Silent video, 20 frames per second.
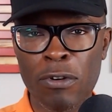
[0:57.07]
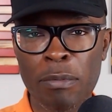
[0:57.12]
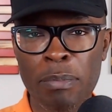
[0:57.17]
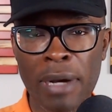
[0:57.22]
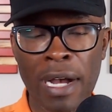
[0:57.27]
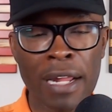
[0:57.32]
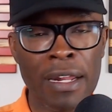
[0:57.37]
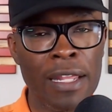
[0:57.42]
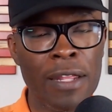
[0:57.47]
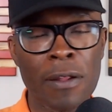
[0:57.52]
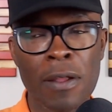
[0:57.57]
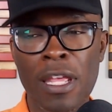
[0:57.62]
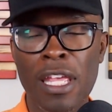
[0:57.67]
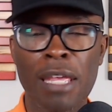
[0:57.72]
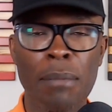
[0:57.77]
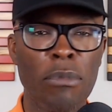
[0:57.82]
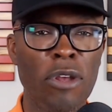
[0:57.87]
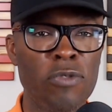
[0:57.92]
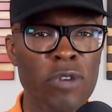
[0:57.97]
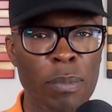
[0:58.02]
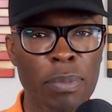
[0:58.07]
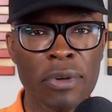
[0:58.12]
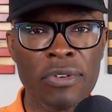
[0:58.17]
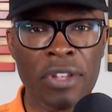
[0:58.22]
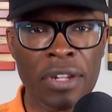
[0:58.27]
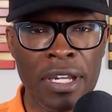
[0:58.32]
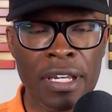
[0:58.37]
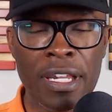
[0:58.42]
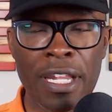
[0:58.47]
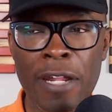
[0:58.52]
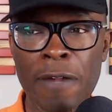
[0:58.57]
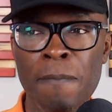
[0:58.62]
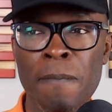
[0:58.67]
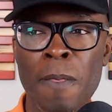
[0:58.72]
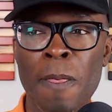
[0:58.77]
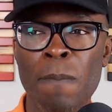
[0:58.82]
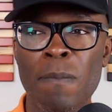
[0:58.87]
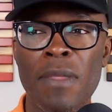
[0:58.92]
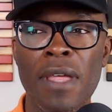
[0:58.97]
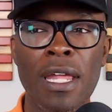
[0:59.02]
about it, misrepresented it.
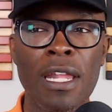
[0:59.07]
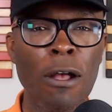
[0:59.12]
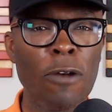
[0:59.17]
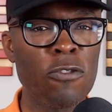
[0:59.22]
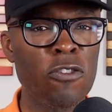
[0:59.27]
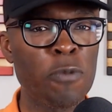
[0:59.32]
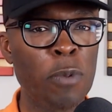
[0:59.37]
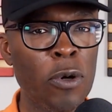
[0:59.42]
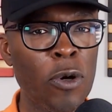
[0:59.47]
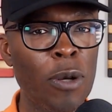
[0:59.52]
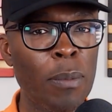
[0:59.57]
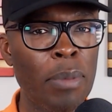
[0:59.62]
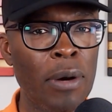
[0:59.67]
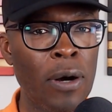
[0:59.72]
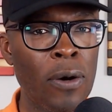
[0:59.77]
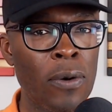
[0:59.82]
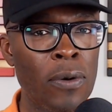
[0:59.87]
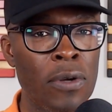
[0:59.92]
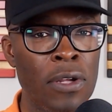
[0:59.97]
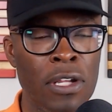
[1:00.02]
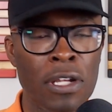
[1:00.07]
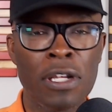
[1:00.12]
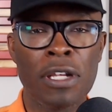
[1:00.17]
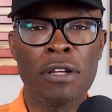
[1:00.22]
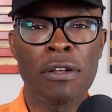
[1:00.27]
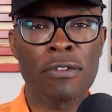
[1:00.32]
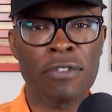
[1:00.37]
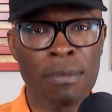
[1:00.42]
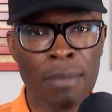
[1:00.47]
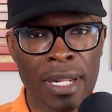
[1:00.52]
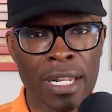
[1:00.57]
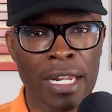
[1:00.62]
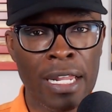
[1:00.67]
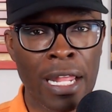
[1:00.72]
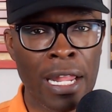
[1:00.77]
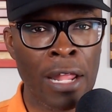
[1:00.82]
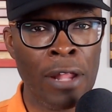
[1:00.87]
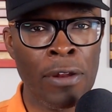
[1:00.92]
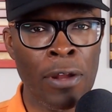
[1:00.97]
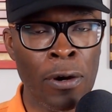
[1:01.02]
And he also spoke about somebody
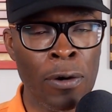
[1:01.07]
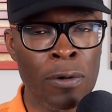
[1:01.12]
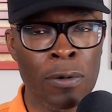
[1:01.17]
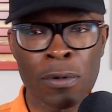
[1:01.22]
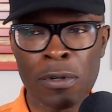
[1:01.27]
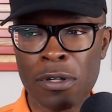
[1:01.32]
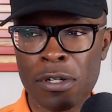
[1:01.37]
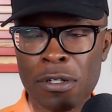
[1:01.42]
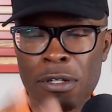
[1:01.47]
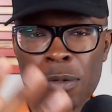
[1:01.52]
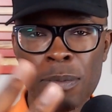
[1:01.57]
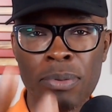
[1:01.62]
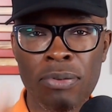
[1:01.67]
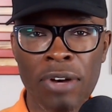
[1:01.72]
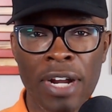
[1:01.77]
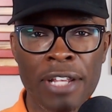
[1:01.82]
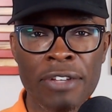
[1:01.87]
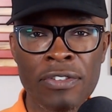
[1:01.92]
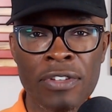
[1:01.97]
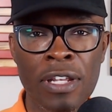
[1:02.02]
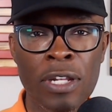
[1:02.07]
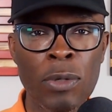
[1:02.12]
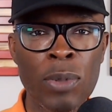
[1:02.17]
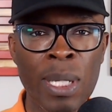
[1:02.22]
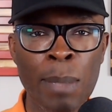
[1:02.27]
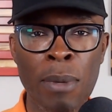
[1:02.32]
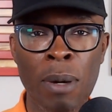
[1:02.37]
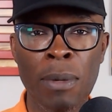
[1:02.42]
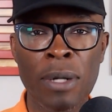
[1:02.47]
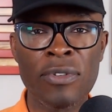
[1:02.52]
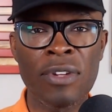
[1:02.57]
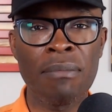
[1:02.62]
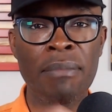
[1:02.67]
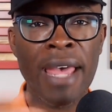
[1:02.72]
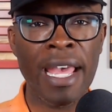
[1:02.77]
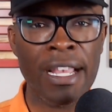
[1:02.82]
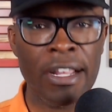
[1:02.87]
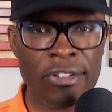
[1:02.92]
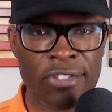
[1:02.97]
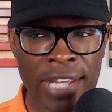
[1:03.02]
that I know, Bryson, who came up with the
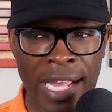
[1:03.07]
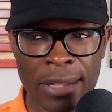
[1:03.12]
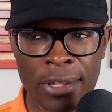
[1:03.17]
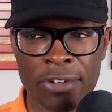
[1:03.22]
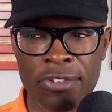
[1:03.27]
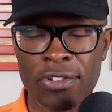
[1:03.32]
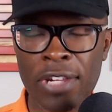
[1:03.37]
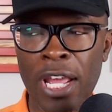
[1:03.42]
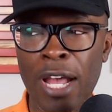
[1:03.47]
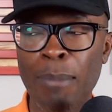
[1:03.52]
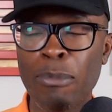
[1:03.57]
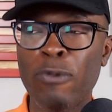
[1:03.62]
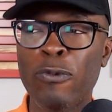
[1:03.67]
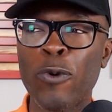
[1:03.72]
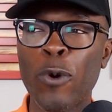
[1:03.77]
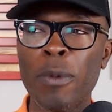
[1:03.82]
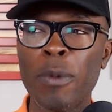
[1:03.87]
MAGA challenge. Now, before